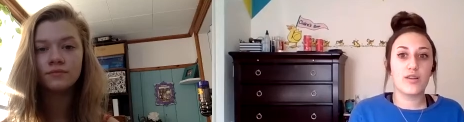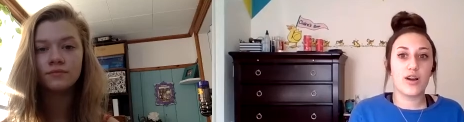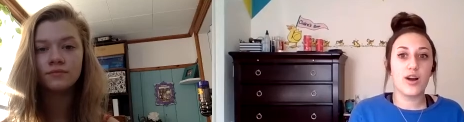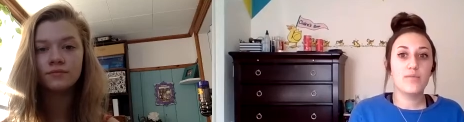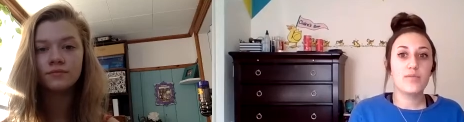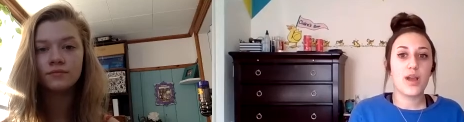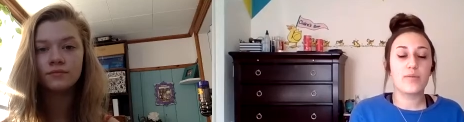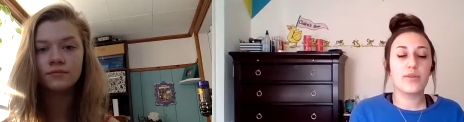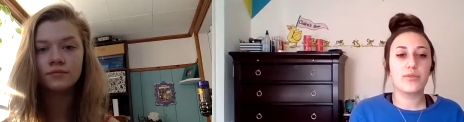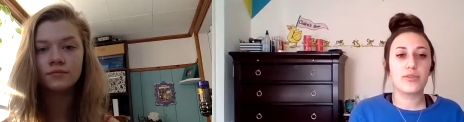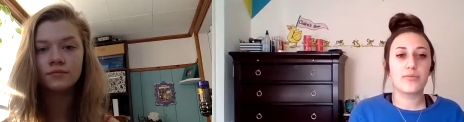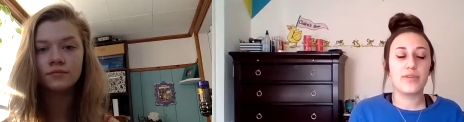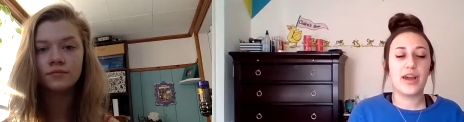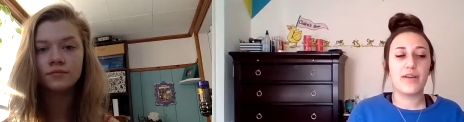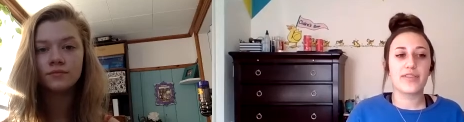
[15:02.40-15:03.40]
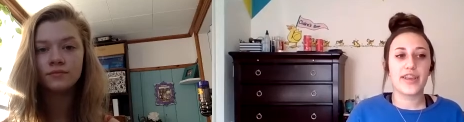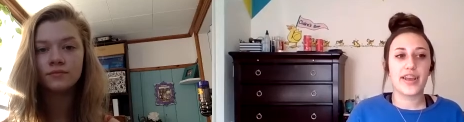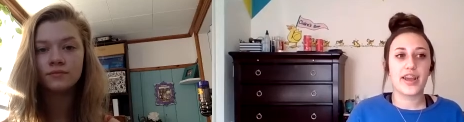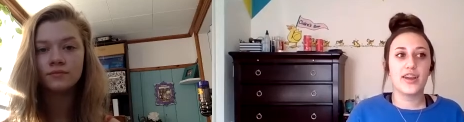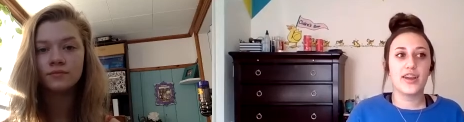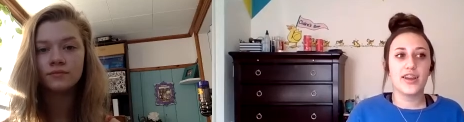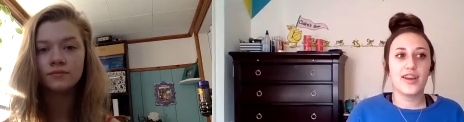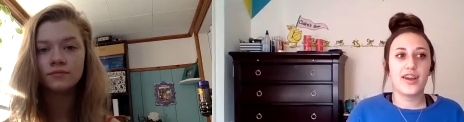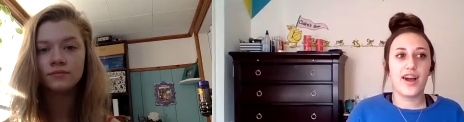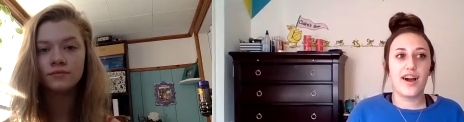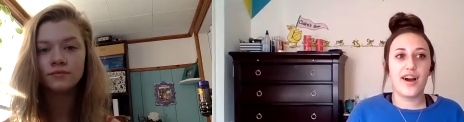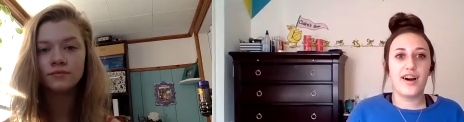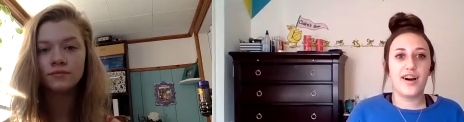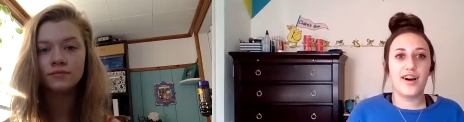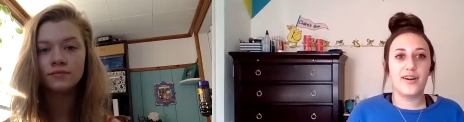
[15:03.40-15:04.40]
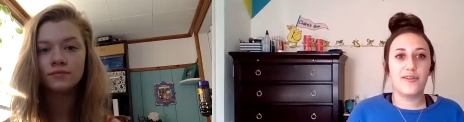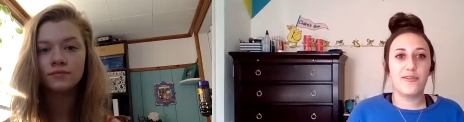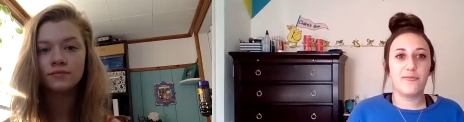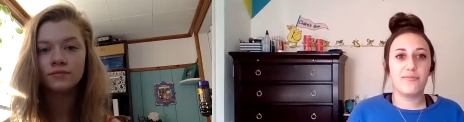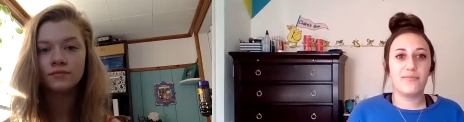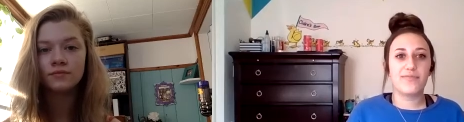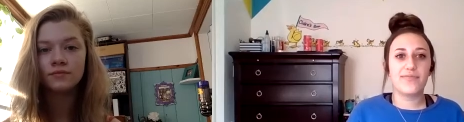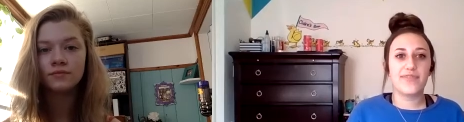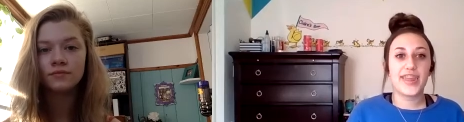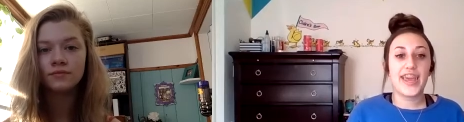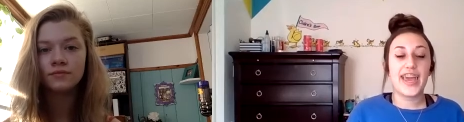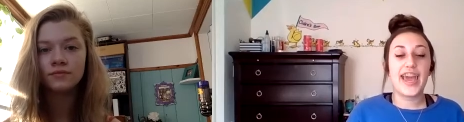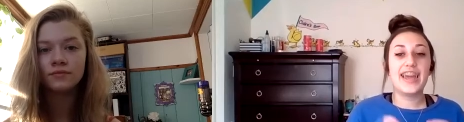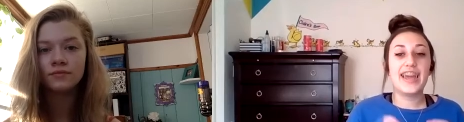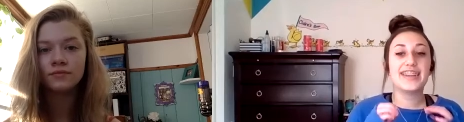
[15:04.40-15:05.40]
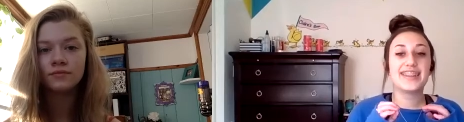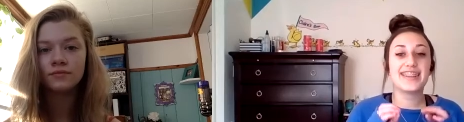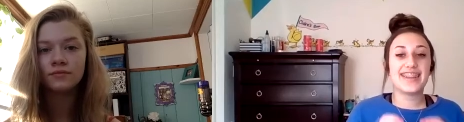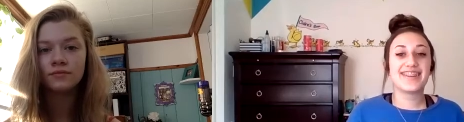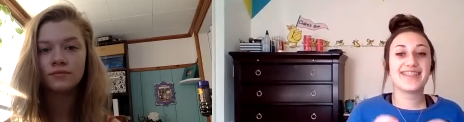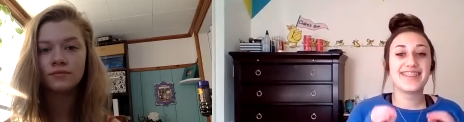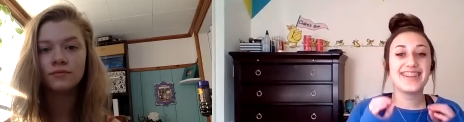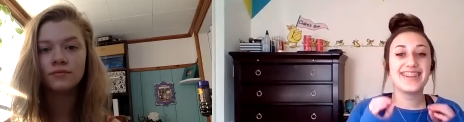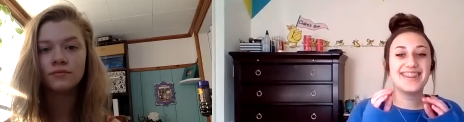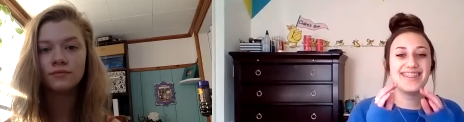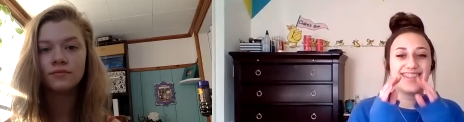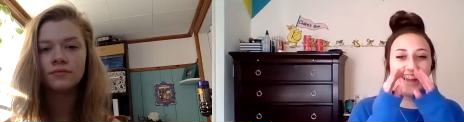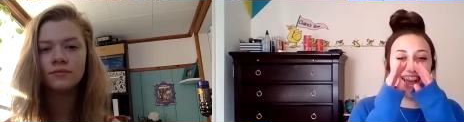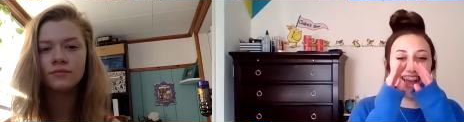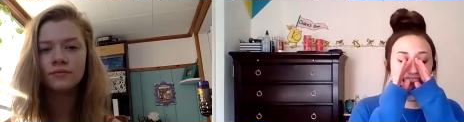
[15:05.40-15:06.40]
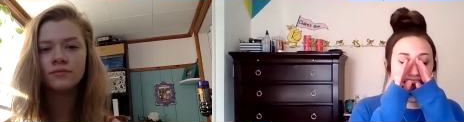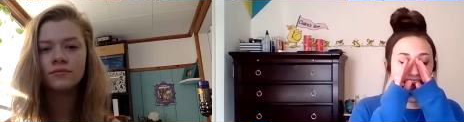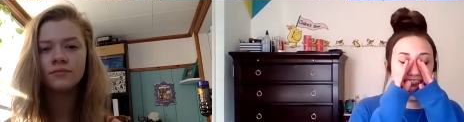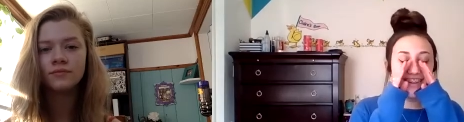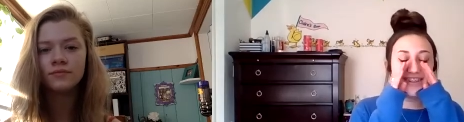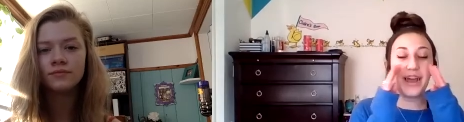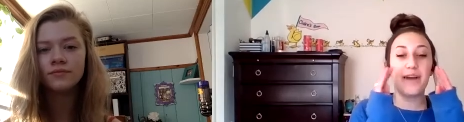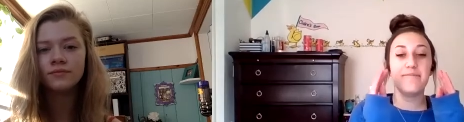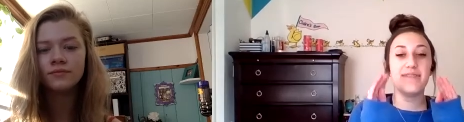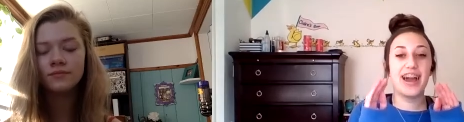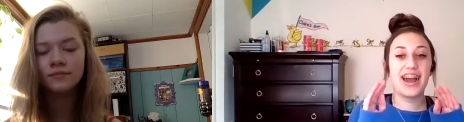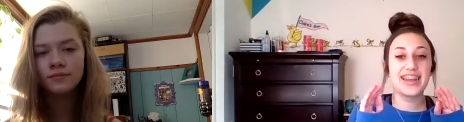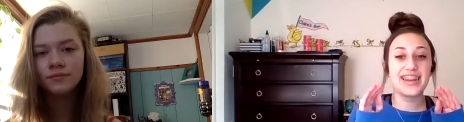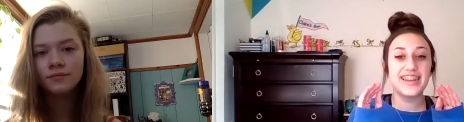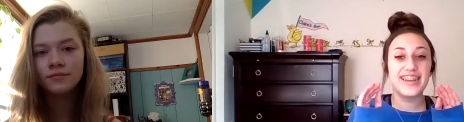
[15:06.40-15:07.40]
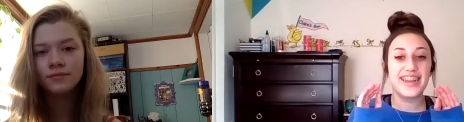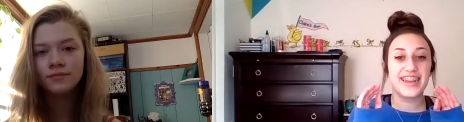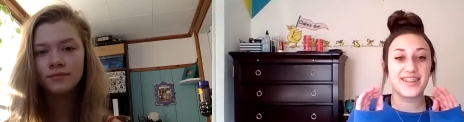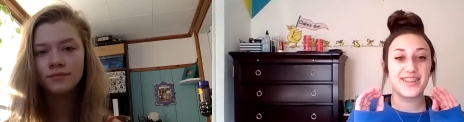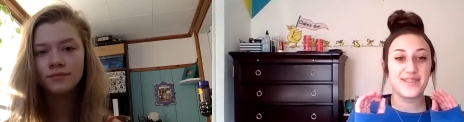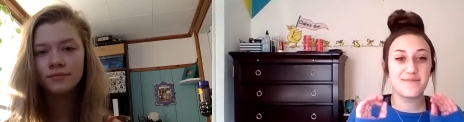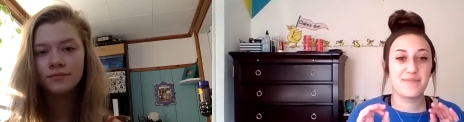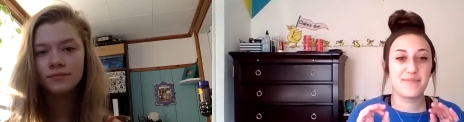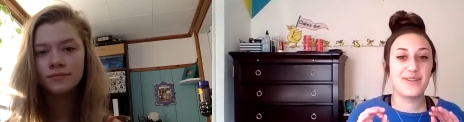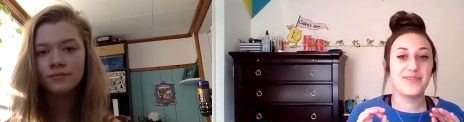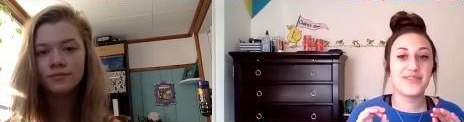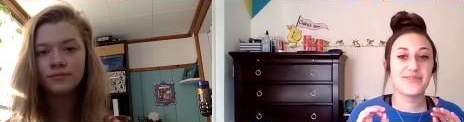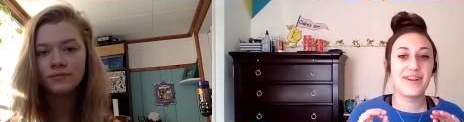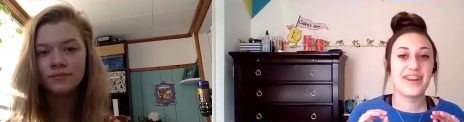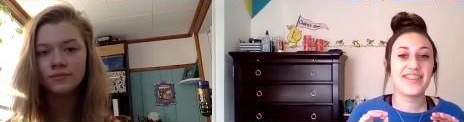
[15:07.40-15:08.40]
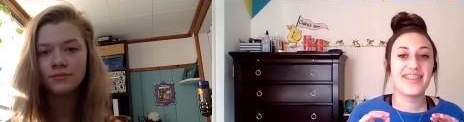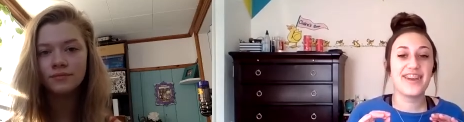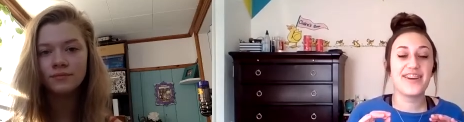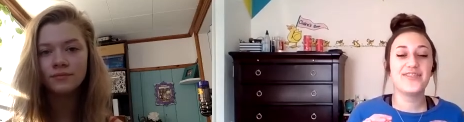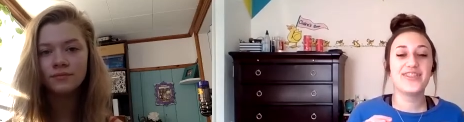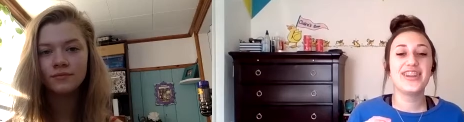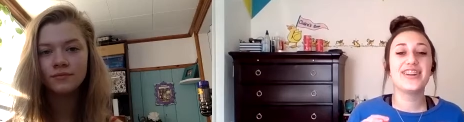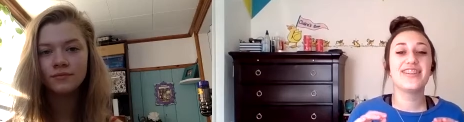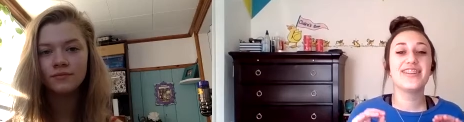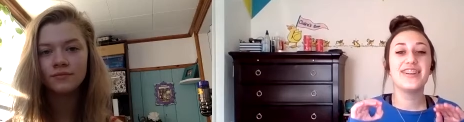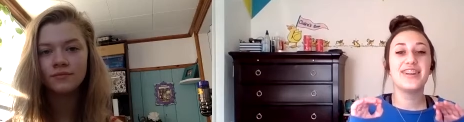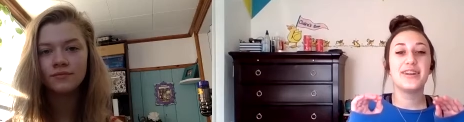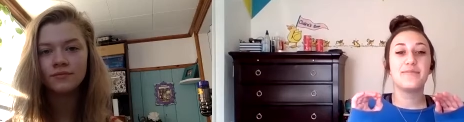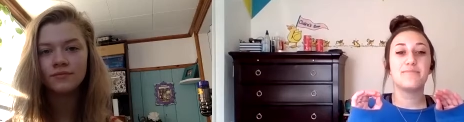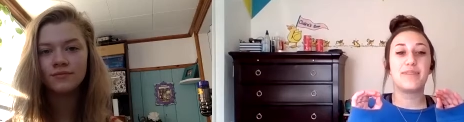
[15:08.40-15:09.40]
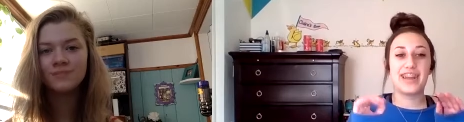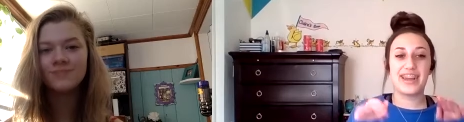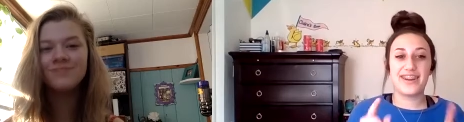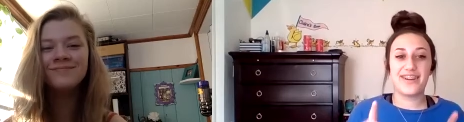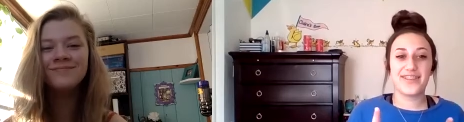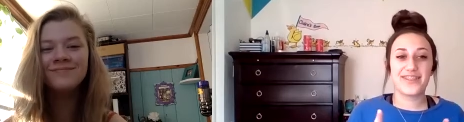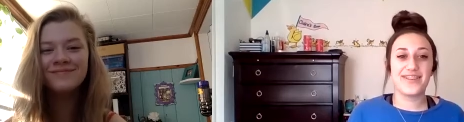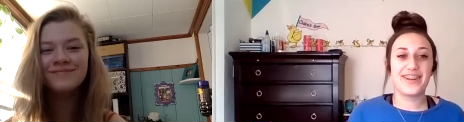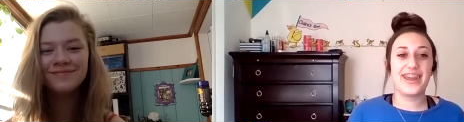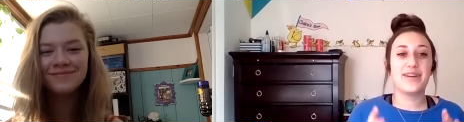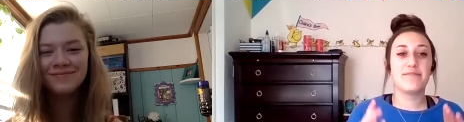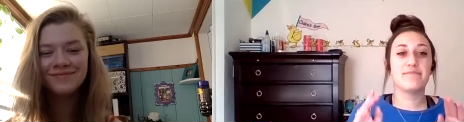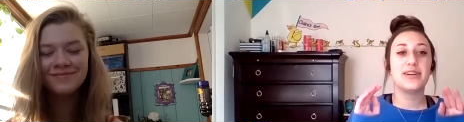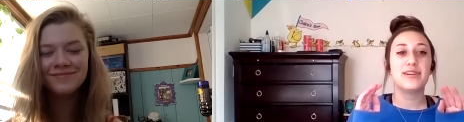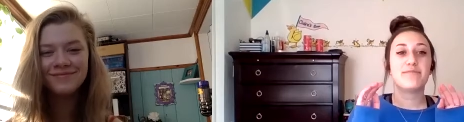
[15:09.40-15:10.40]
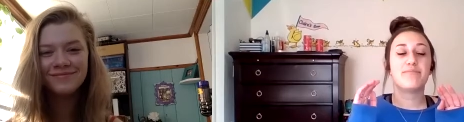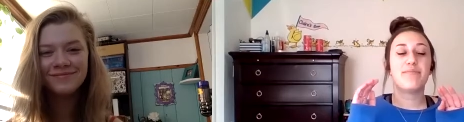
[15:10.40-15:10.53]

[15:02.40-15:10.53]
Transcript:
Speaker 1: to go to homecoming with me? I was like, um, and literally, I, I'm not going to expose myself here, but I also am.